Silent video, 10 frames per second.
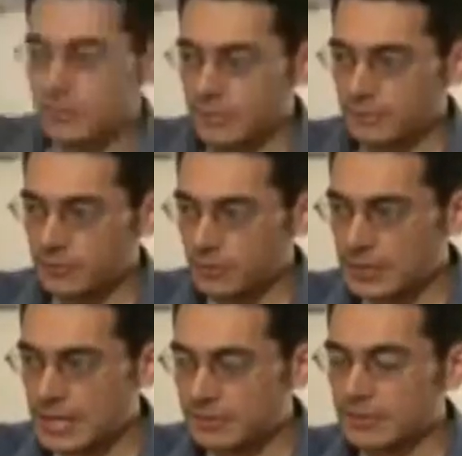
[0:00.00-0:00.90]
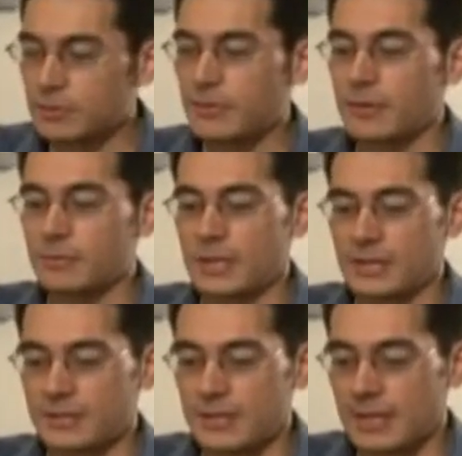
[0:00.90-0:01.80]
took a few classes with him,
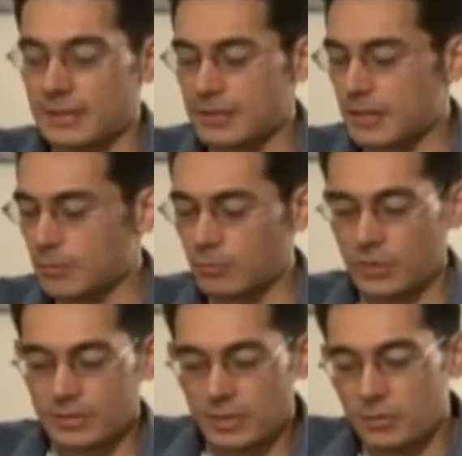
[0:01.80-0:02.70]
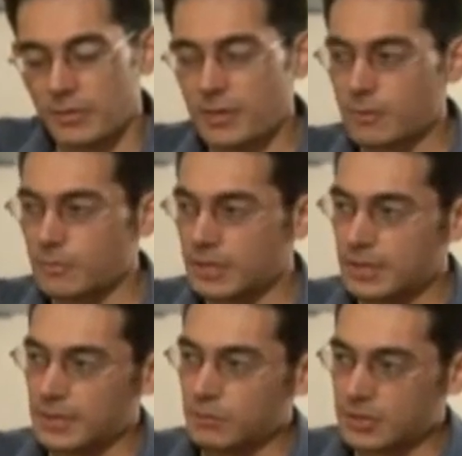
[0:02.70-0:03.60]
yes. And um, I studied with him.
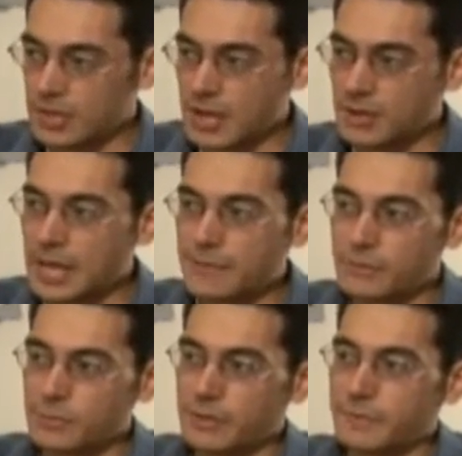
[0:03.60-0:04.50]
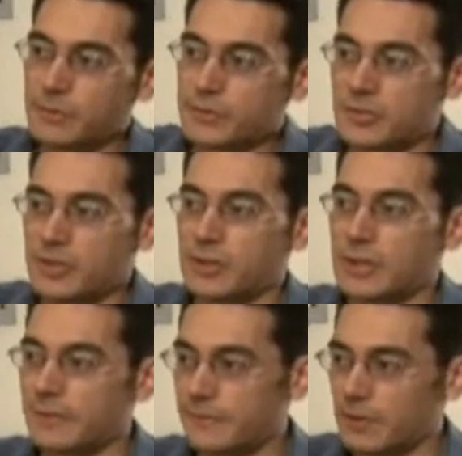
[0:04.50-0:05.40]
He retired after my first year,
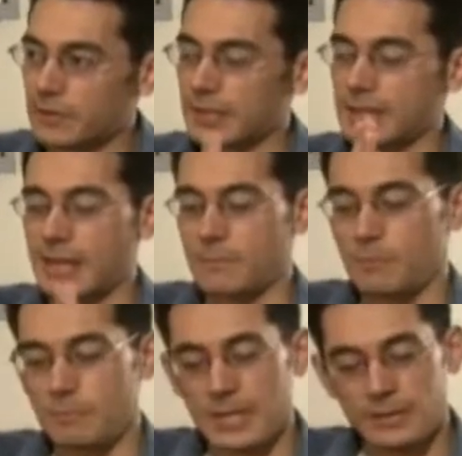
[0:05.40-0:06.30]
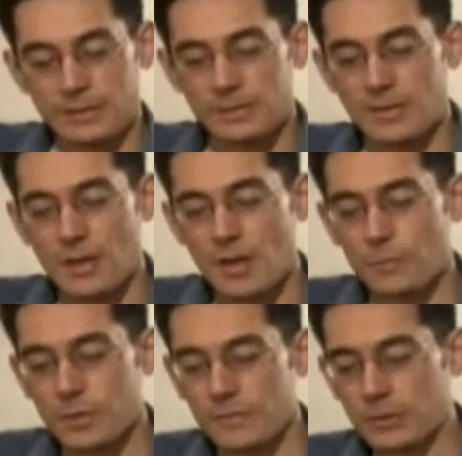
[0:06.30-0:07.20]
and I oh. felt like I oh. met this
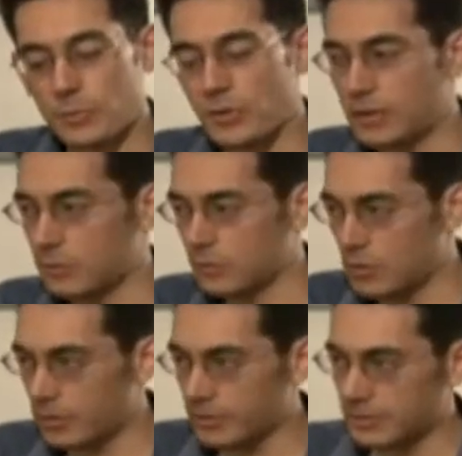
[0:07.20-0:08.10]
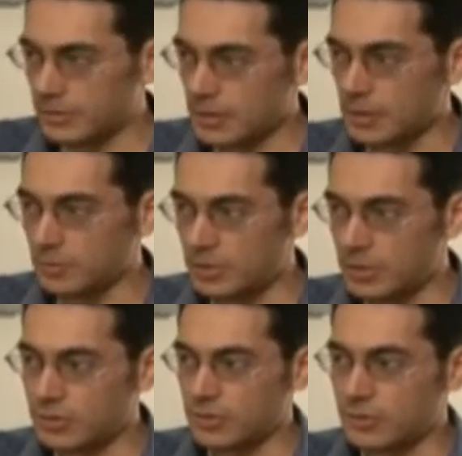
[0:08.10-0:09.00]
perfect point where all these um,
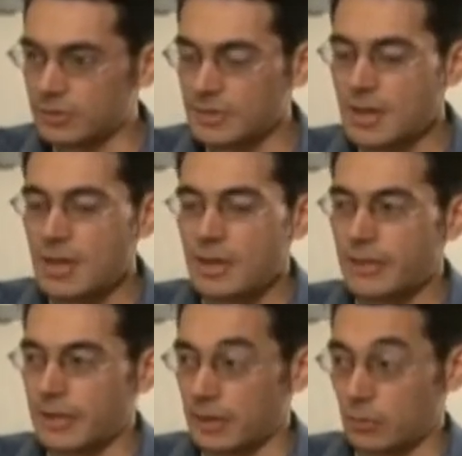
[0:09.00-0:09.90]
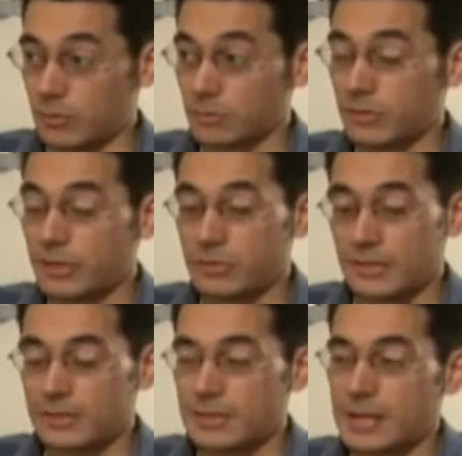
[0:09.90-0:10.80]
teachers that I really
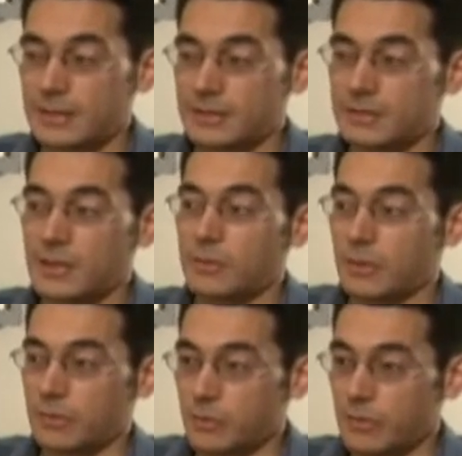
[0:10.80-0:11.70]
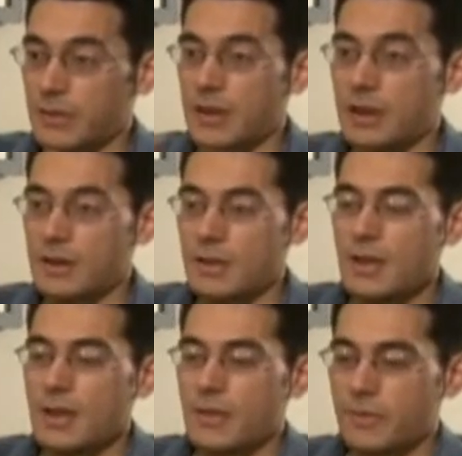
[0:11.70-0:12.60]
was excited to study with were there
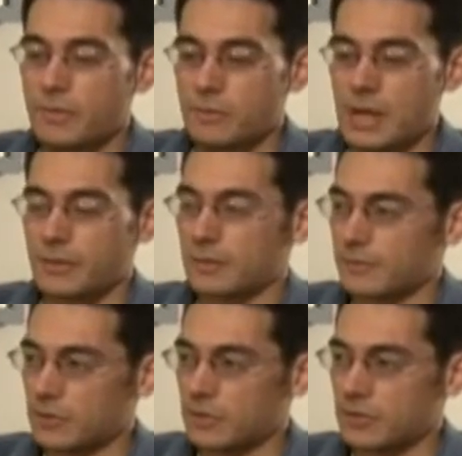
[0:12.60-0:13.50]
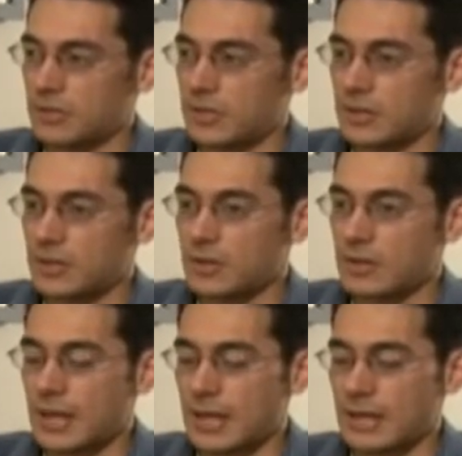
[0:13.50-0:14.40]
throughout this first
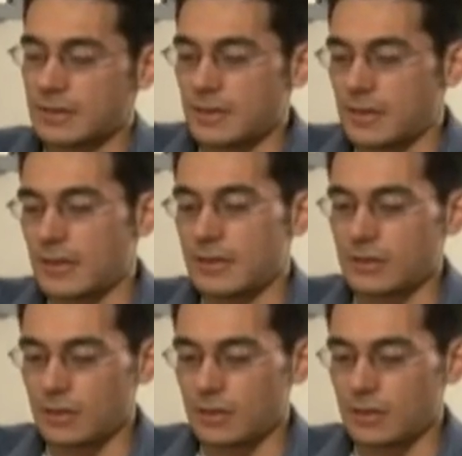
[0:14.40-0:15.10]
year, and then